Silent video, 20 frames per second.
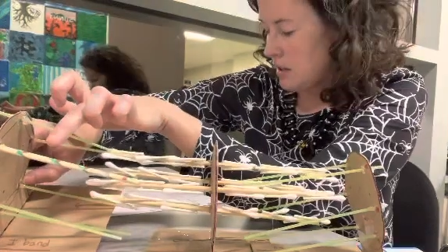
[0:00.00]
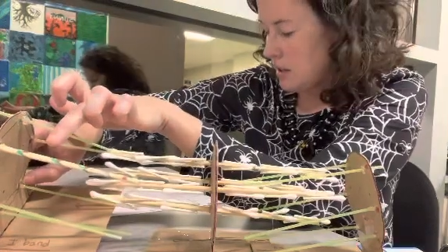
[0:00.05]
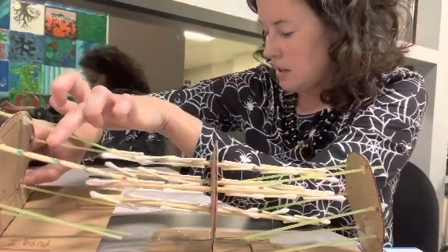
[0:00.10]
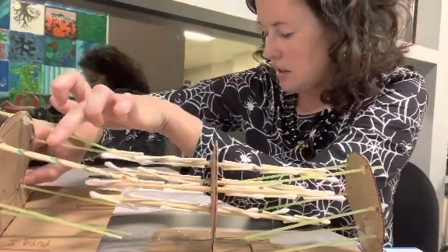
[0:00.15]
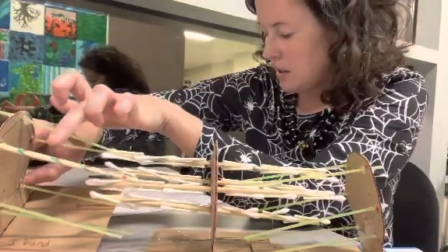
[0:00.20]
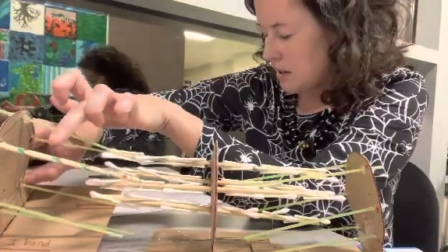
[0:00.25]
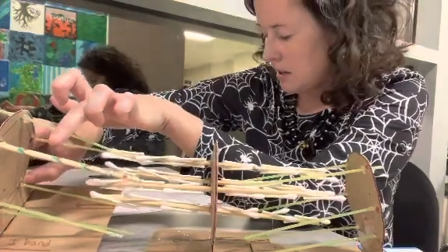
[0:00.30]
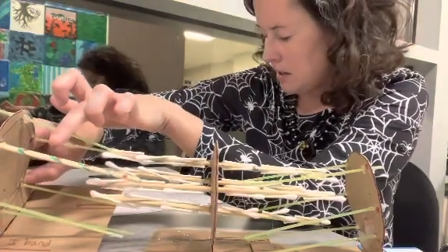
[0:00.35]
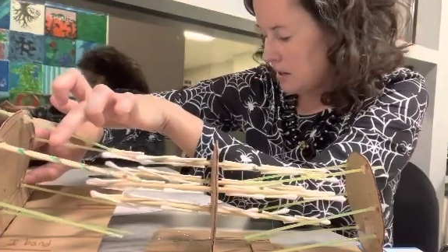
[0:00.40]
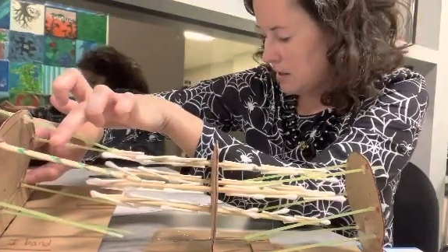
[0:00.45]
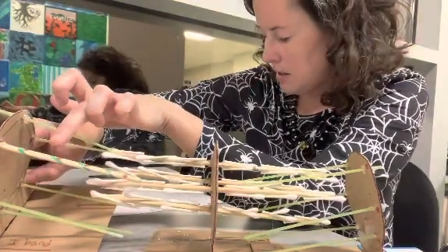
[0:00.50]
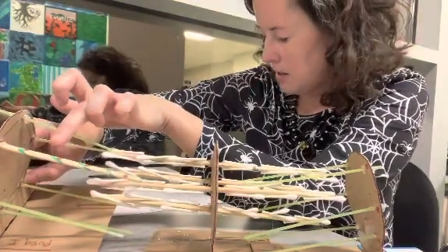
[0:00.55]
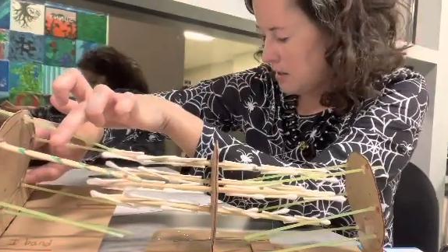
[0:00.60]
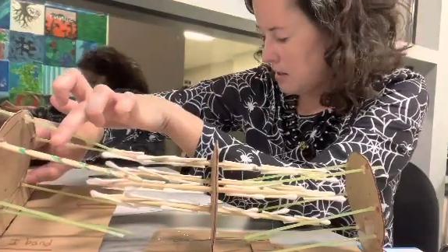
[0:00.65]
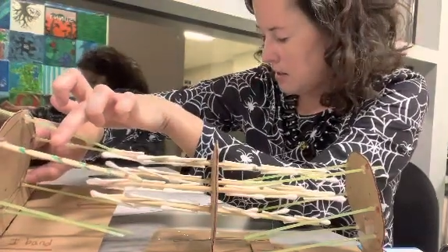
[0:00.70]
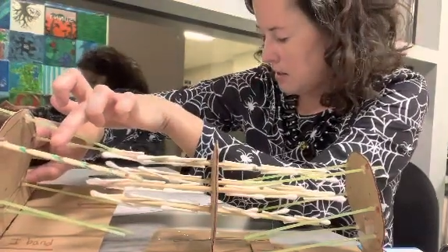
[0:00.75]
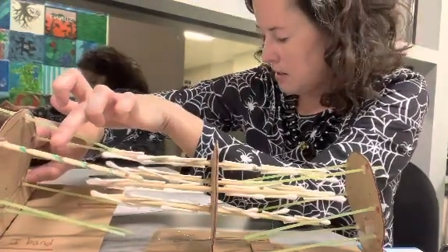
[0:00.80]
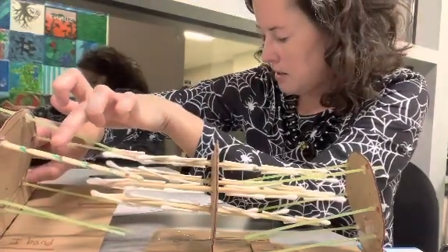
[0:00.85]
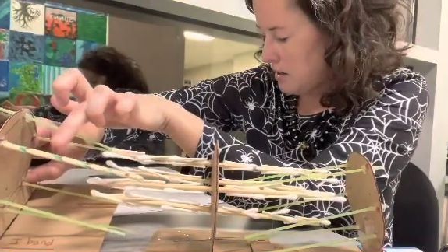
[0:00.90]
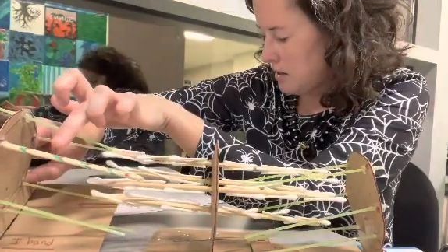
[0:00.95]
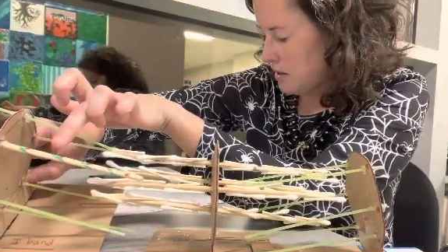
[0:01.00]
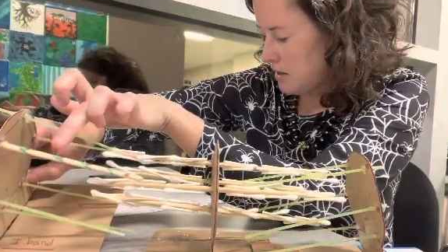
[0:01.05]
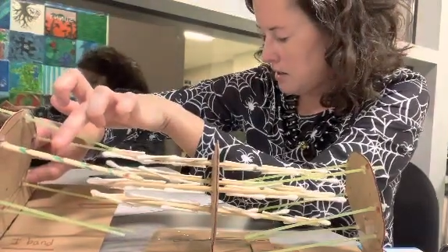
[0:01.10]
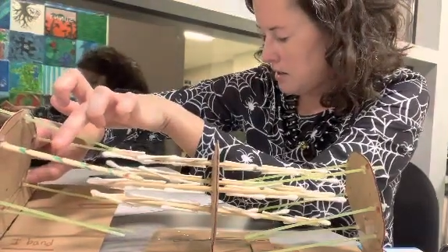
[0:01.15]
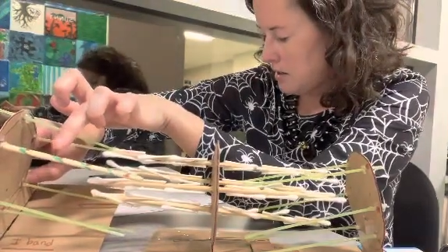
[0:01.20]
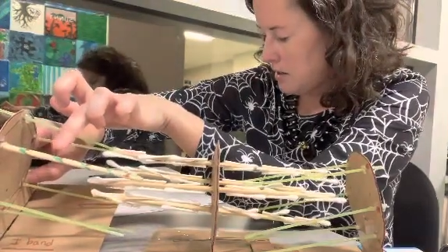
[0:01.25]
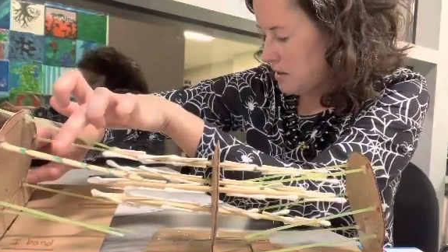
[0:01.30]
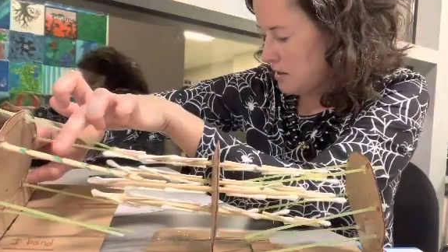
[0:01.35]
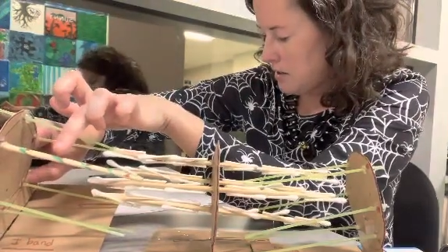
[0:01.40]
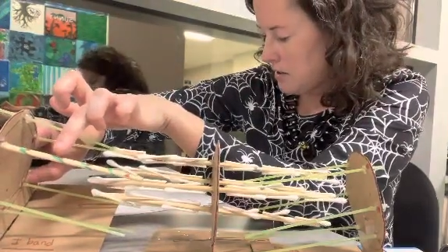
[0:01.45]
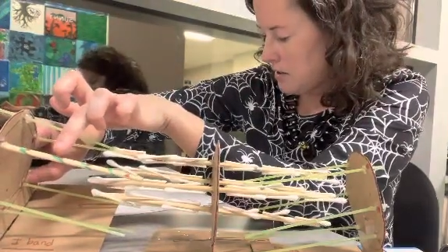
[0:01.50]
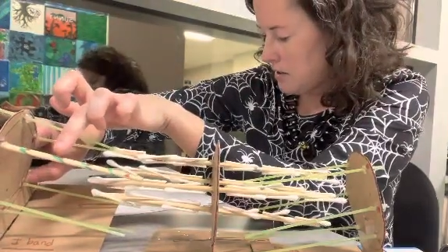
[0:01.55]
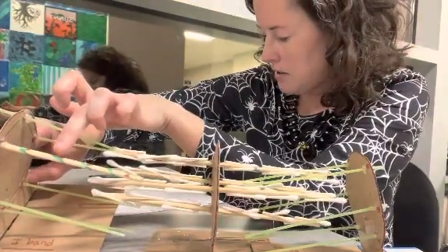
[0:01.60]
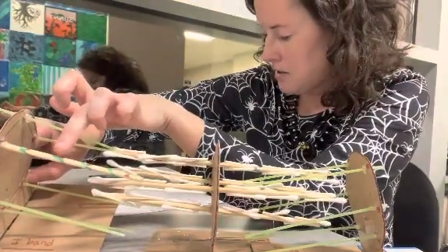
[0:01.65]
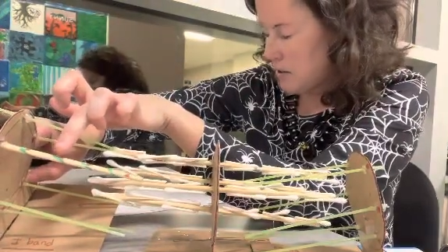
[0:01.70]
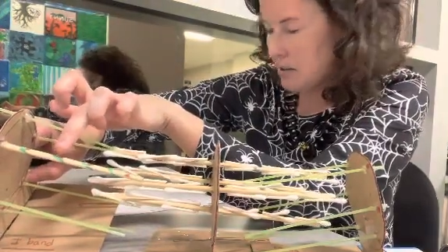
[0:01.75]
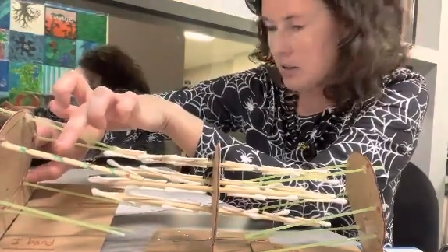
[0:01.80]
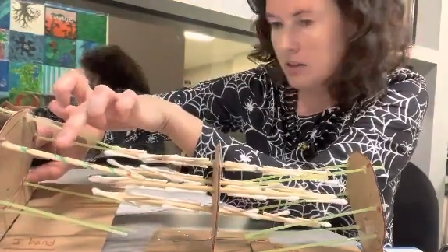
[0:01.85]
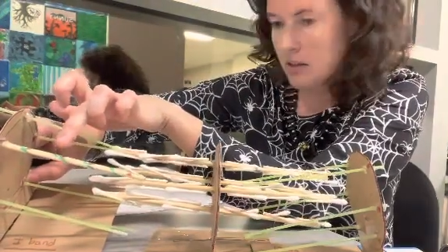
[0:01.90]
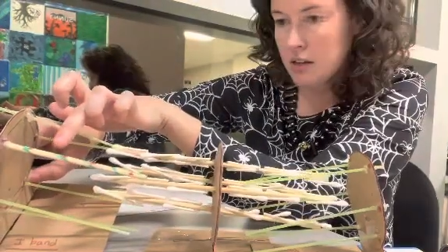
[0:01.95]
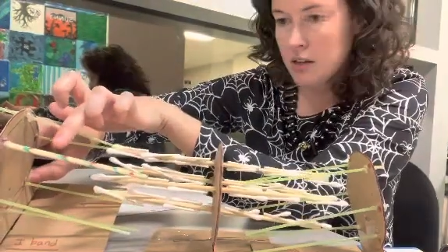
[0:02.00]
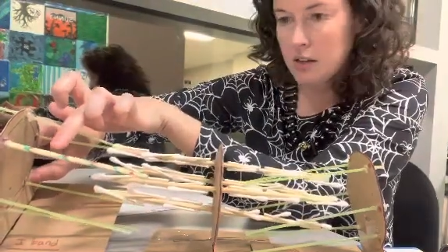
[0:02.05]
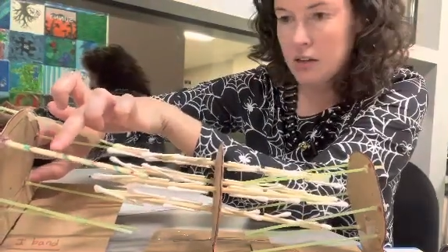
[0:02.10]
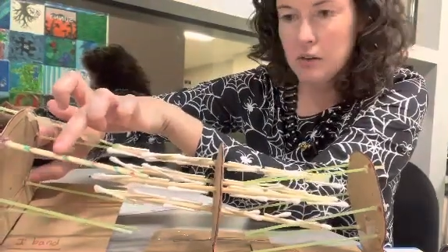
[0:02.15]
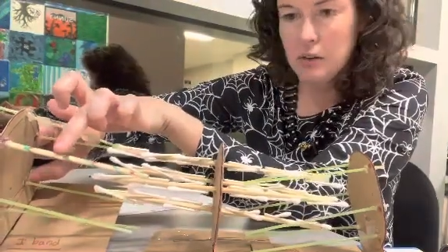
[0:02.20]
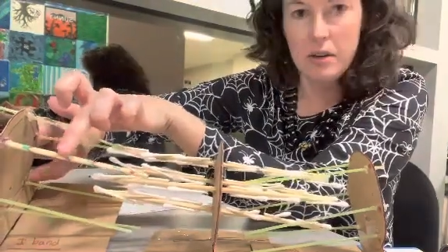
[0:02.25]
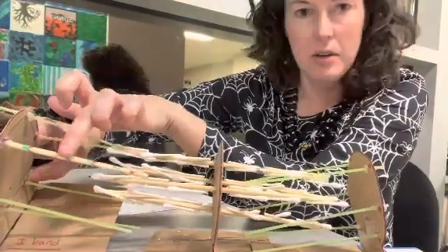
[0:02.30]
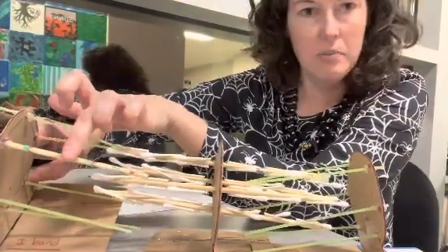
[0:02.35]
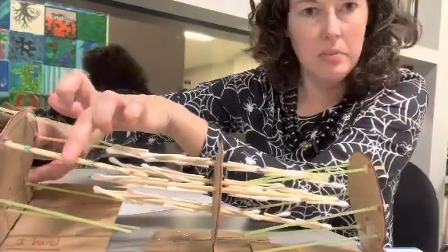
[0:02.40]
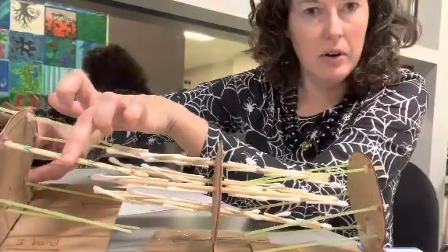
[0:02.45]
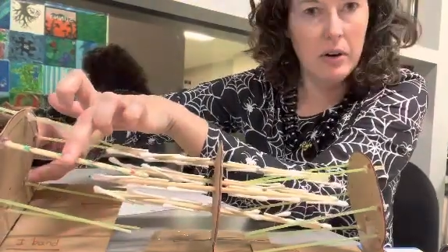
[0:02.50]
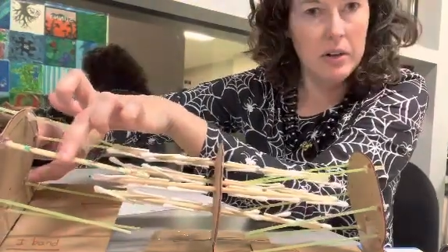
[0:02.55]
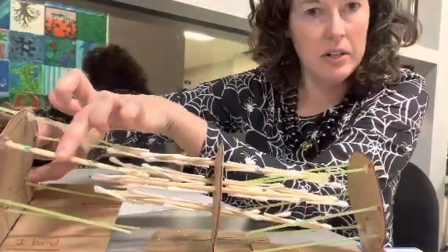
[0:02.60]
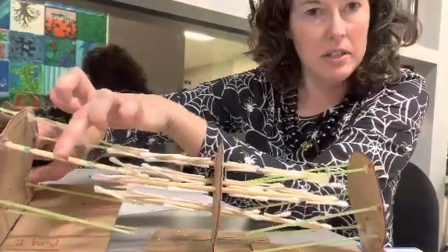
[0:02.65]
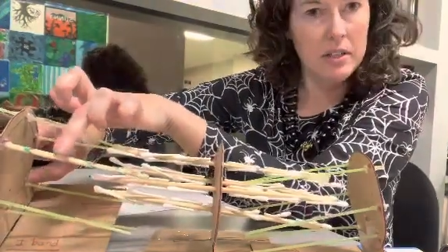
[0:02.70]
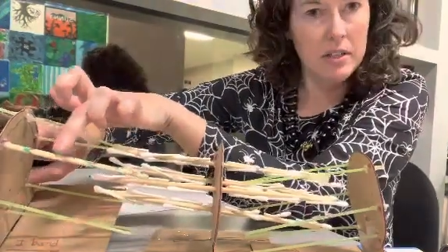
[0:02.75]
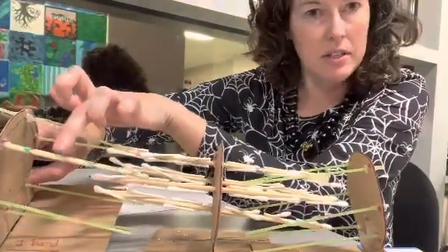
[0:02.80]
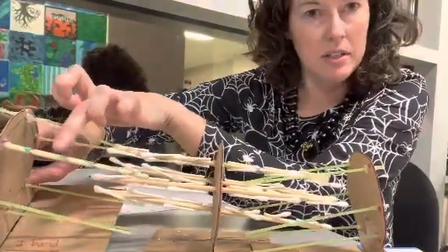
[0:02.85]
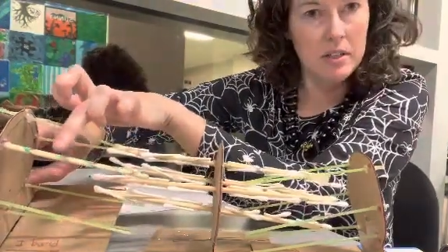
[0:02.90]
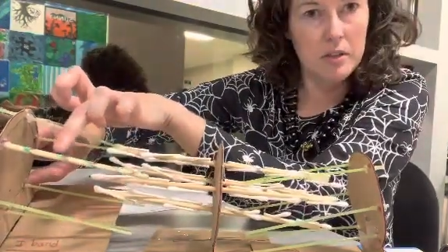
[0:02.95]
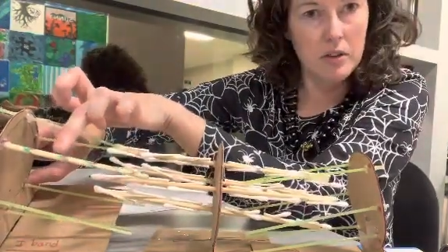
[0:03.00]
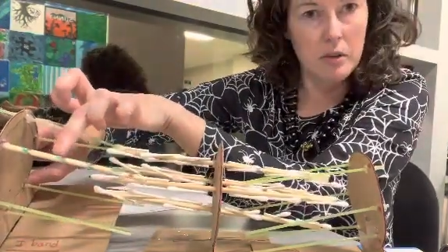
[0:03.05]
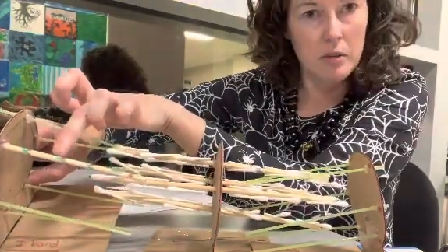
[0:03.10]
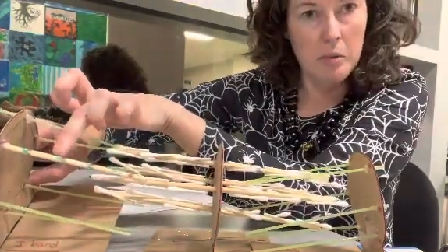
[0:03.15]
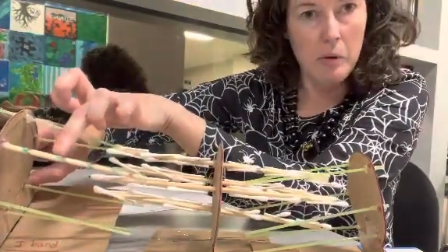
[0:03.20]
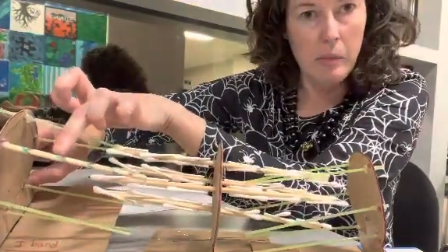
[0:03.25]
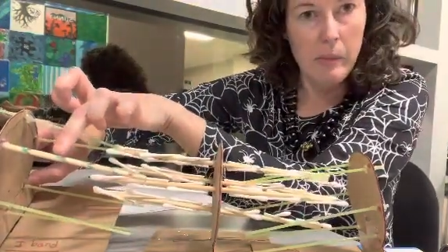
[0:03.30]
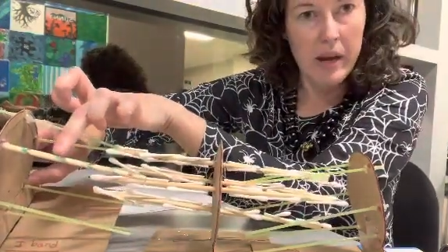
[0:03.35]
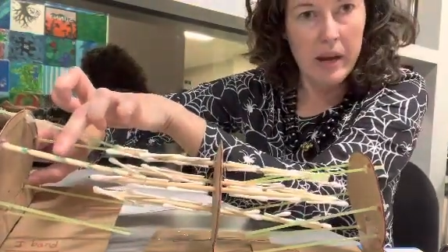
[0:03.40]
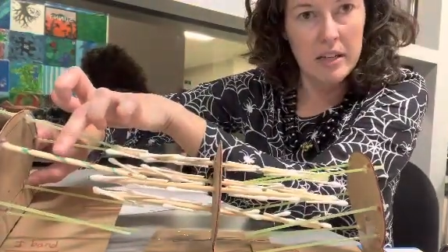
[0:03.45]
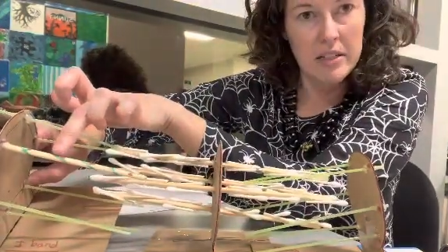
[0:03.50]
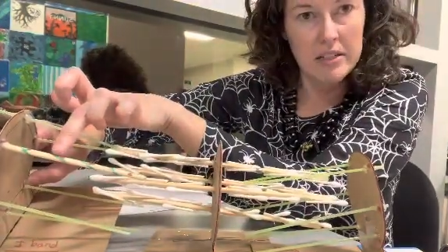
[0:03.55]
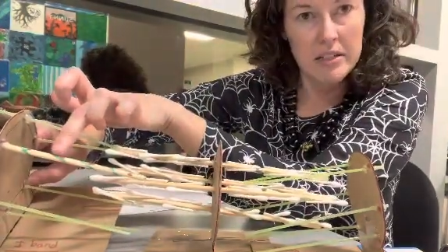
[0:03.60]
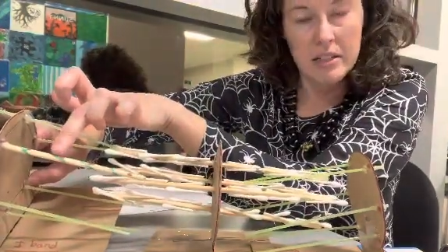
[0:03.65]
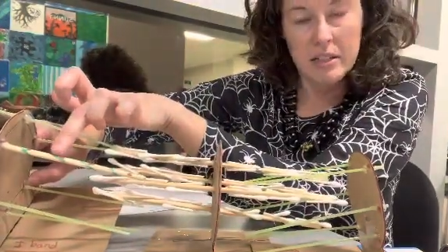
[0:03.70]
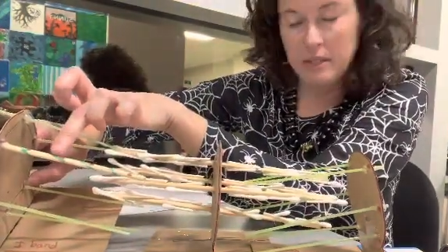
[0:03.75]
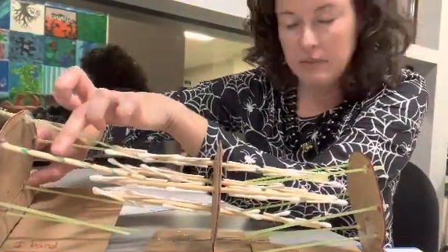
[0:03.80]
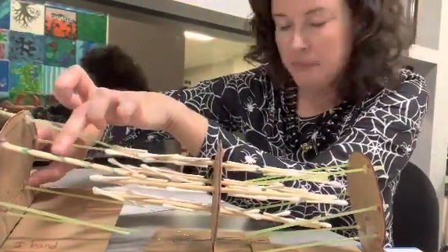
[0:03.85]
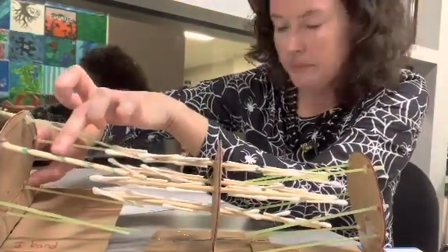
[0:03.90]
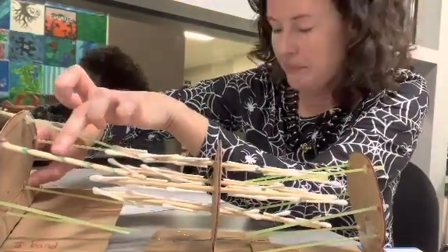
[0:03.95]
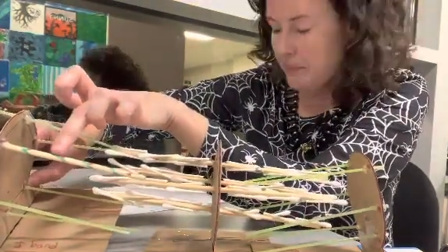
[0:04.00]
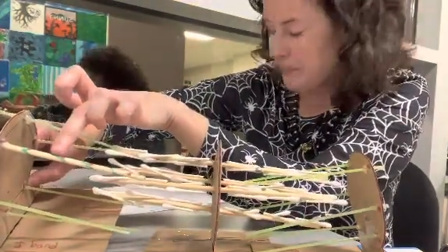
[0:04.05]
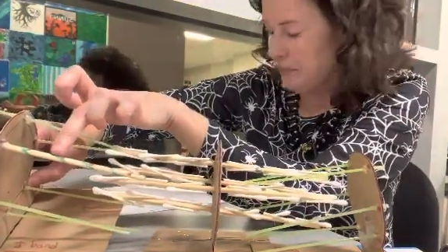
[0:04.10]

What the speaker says: the green part is the tropomyosin.